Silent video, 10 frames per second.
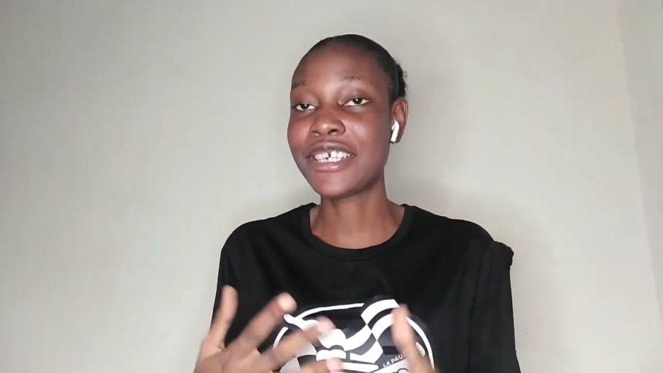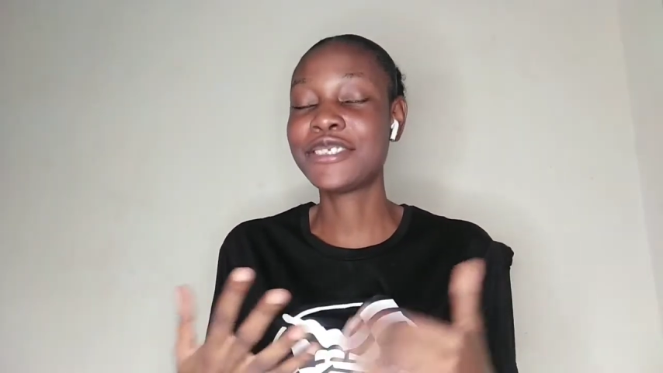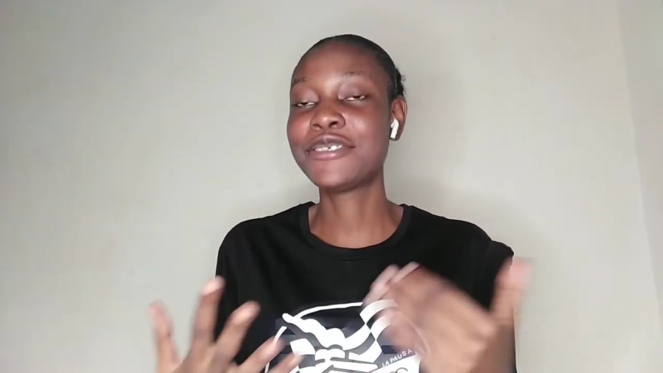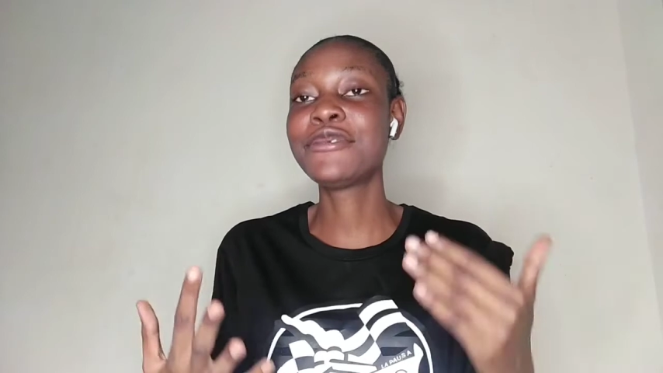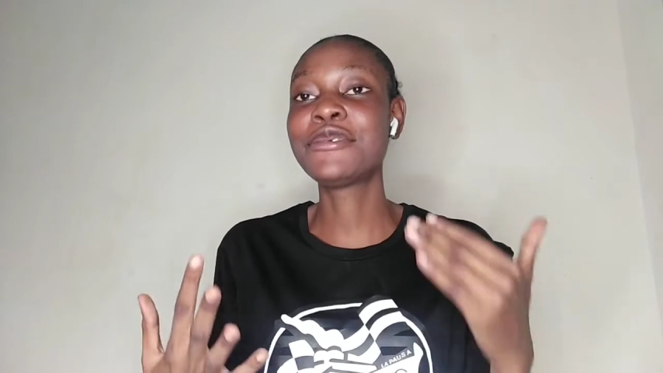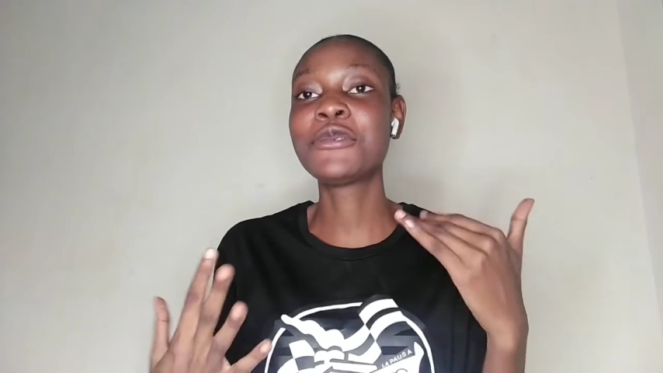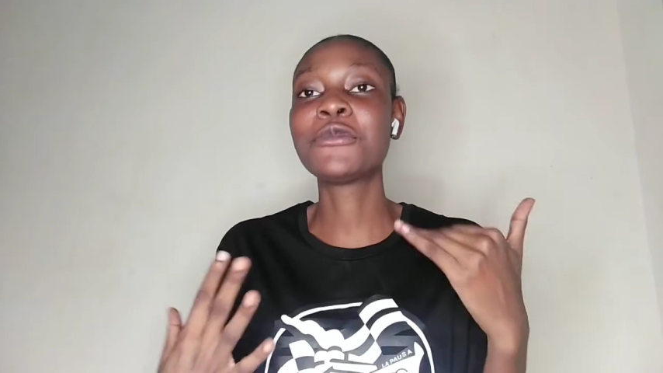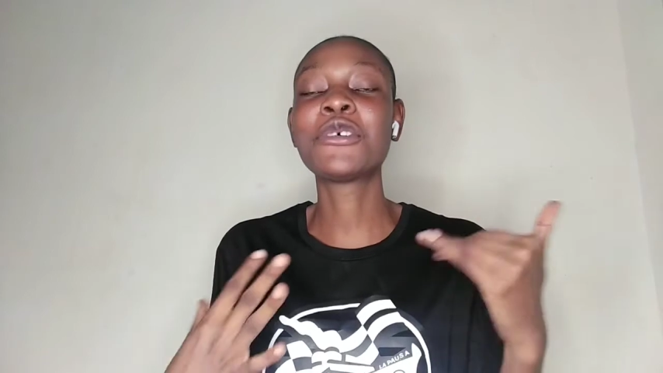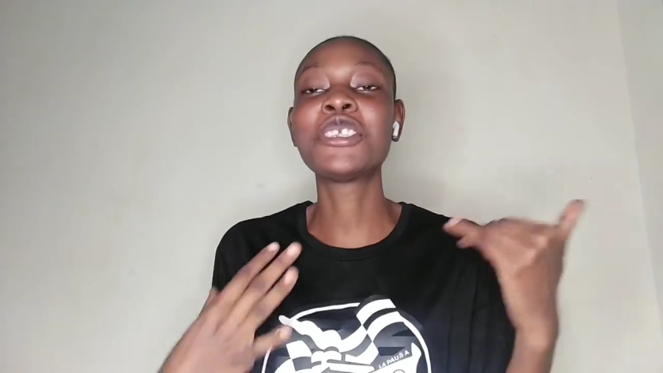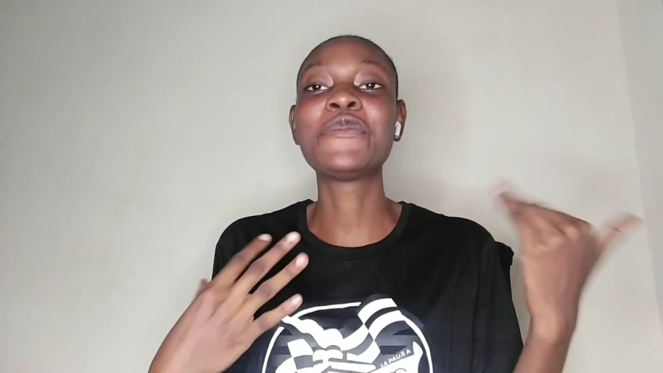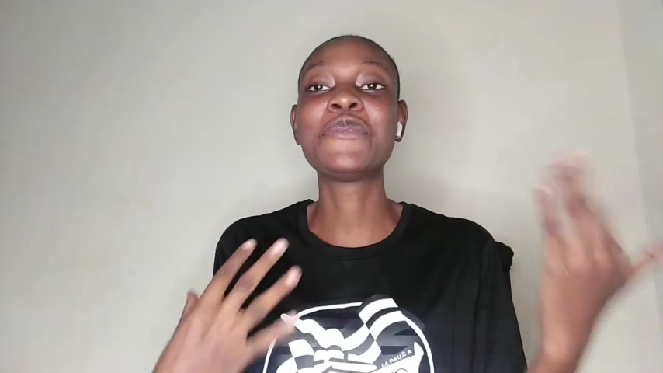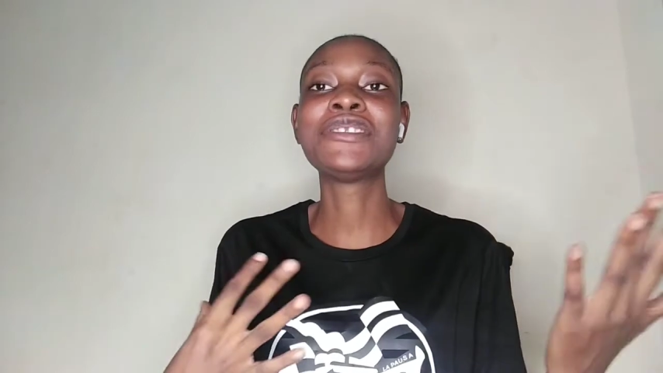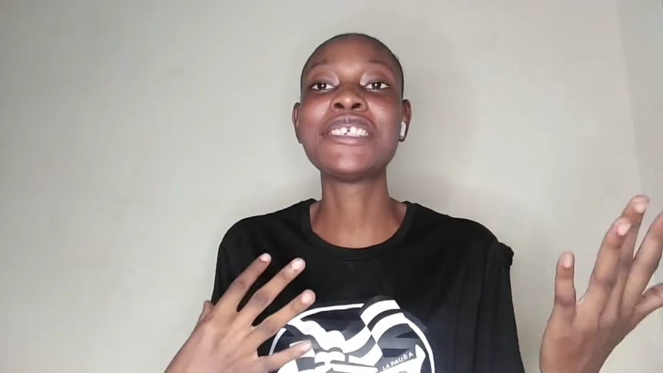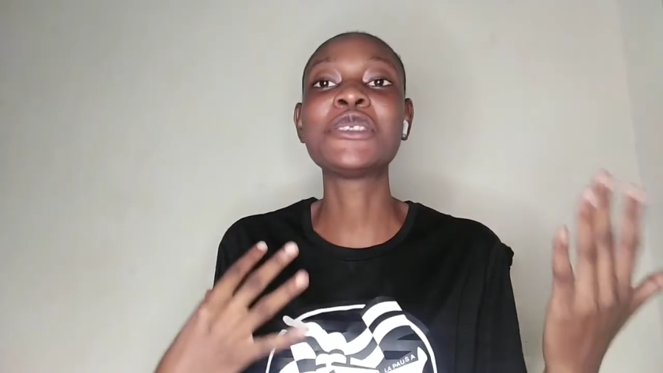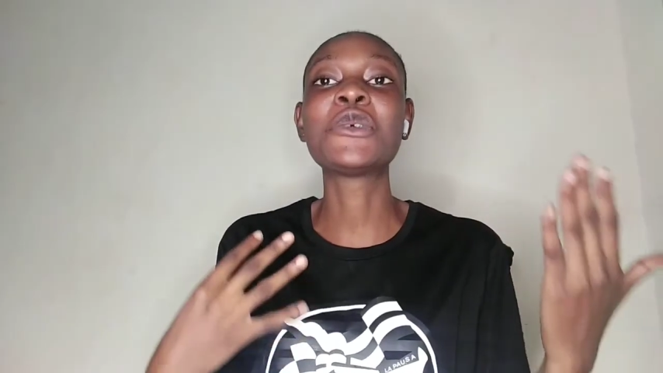and choose to work on the
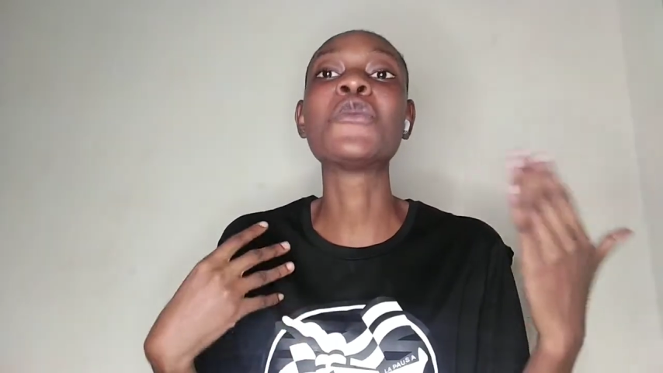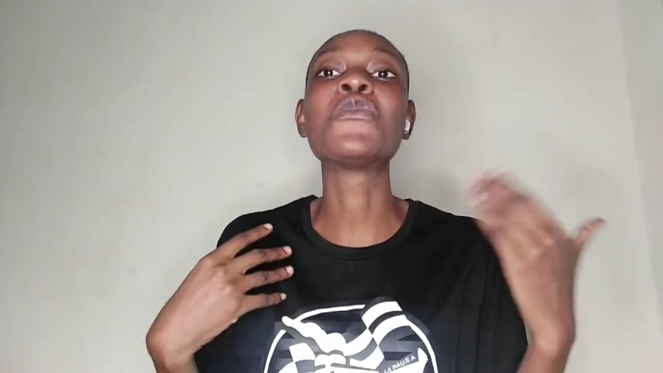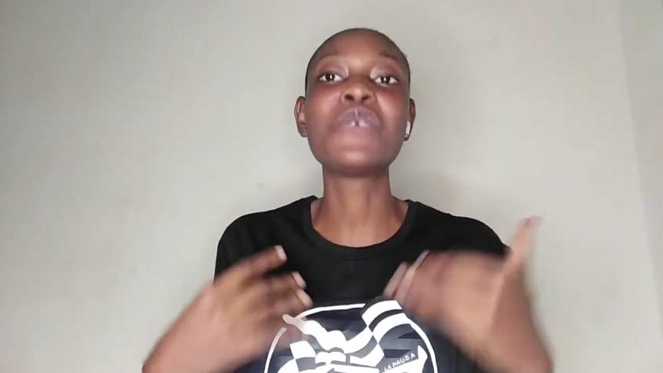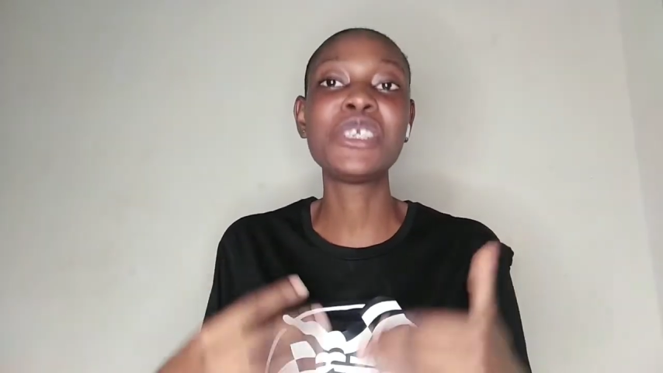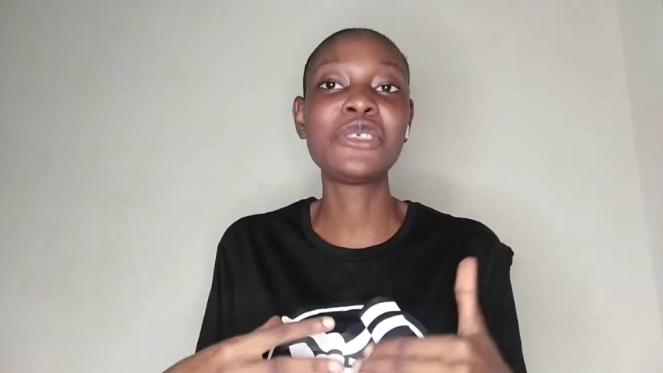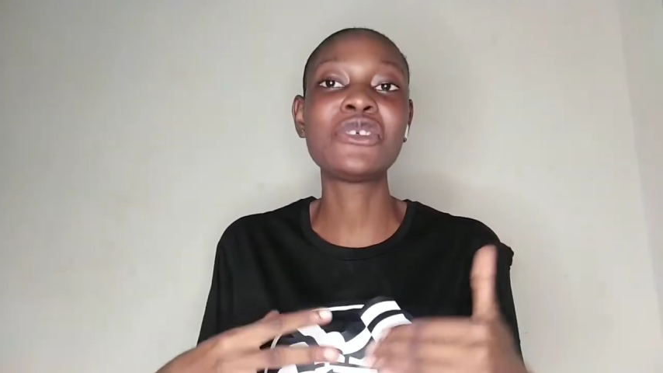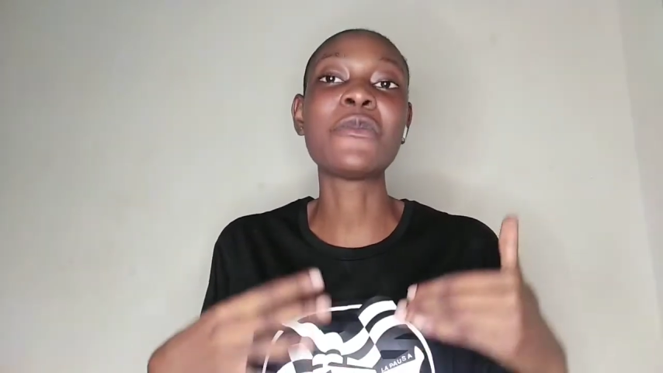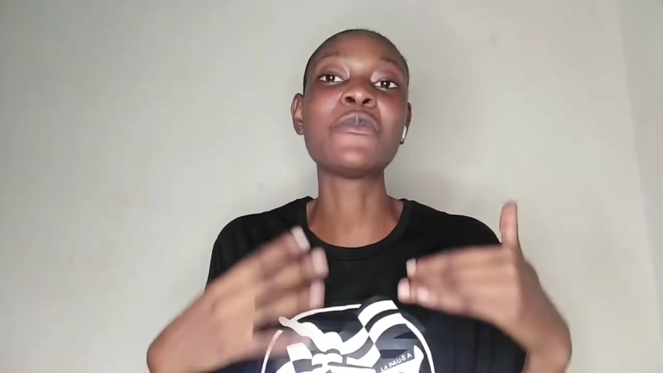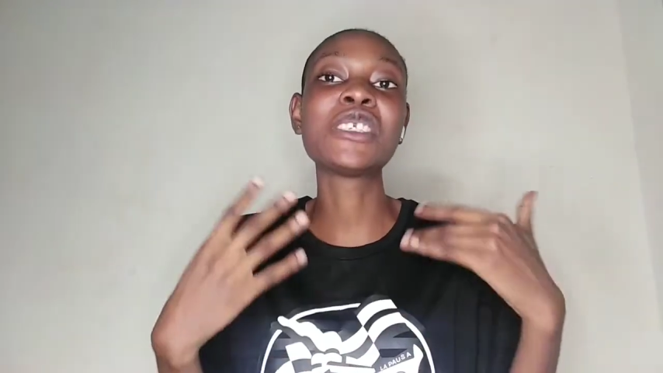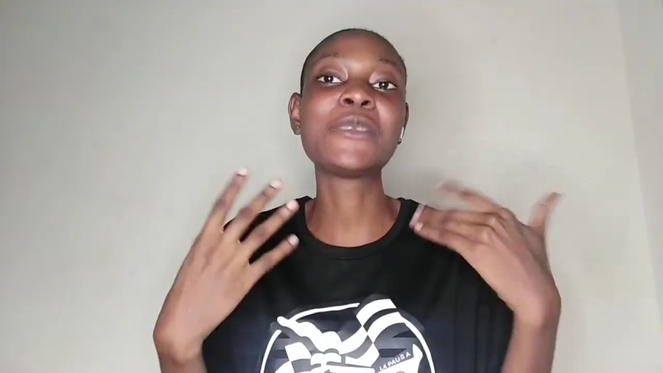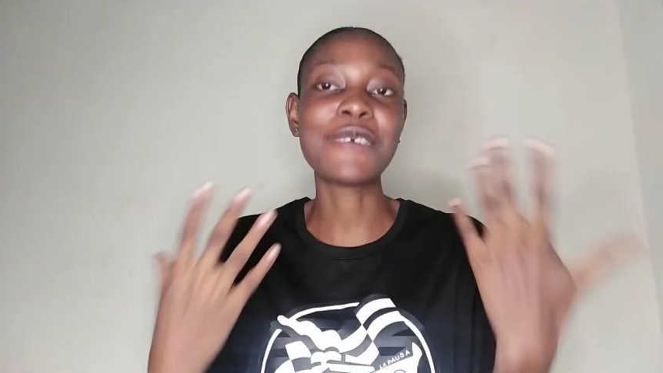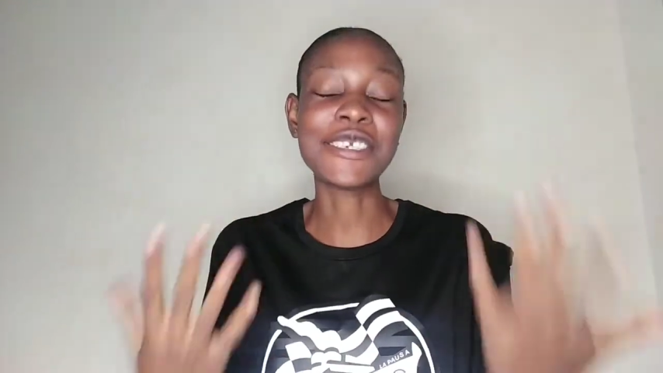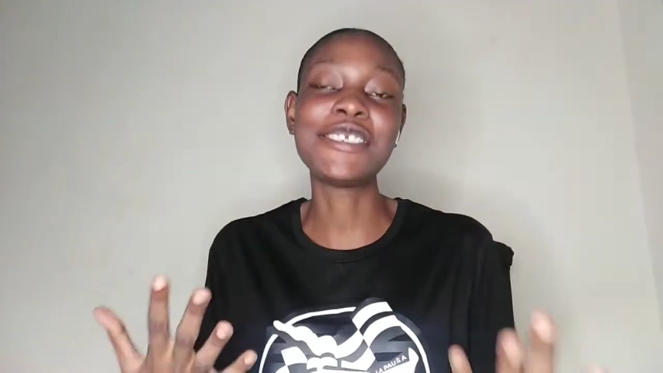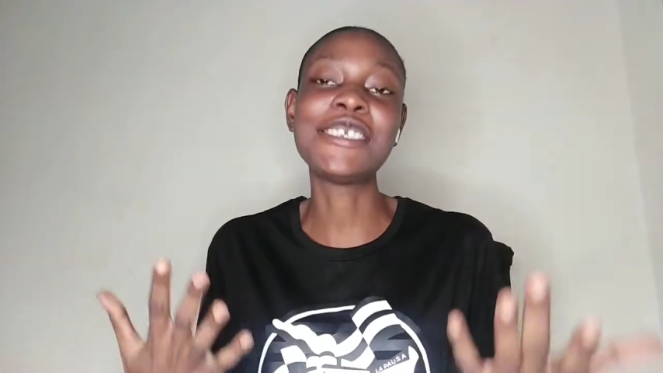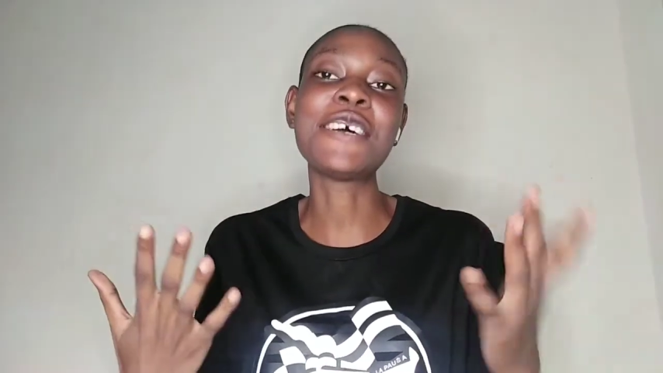project on which you are most
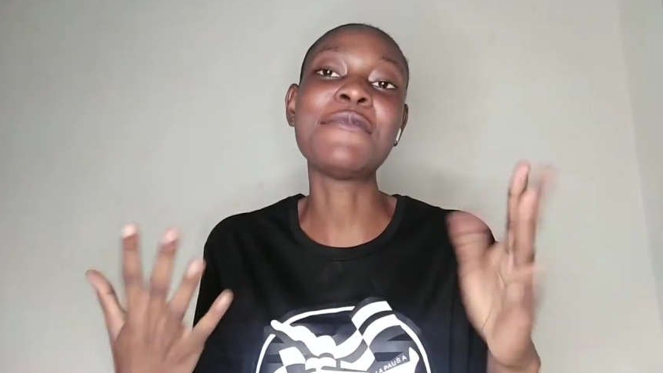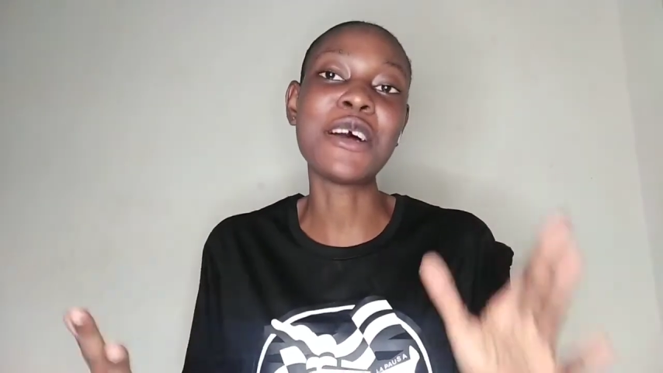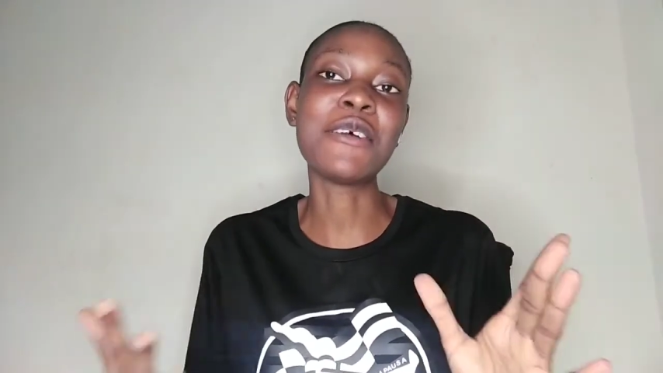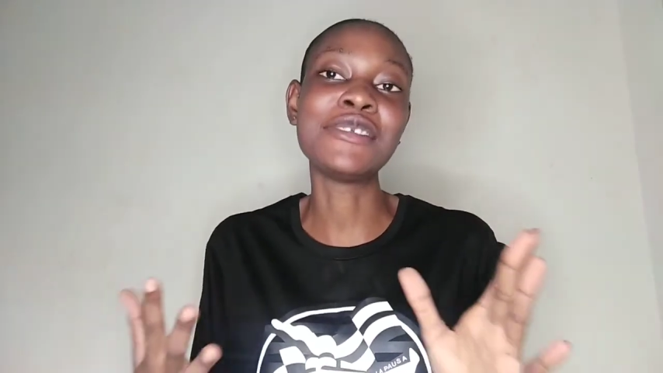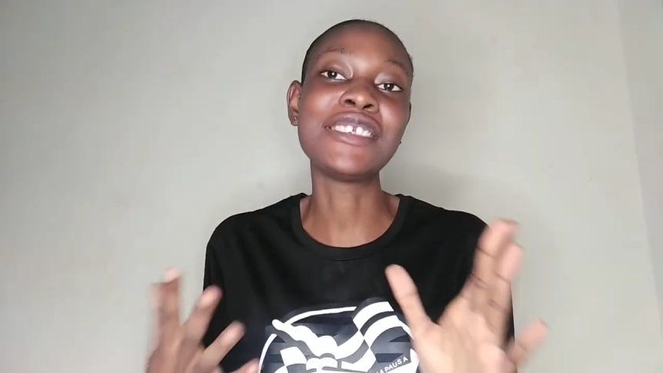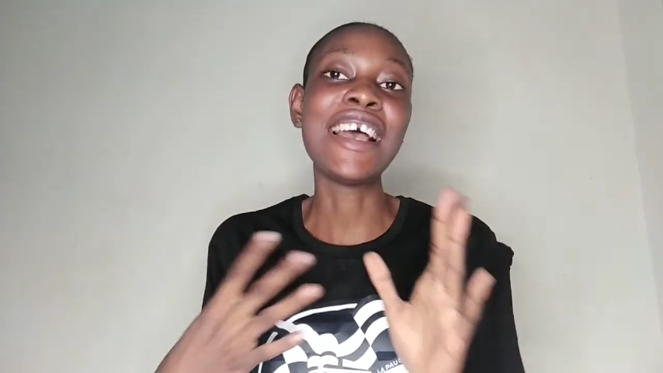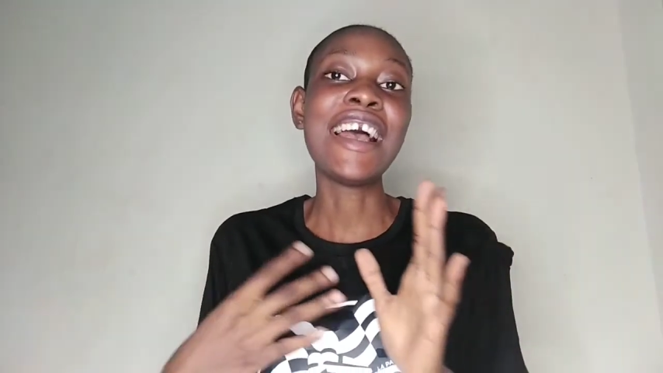passionate about.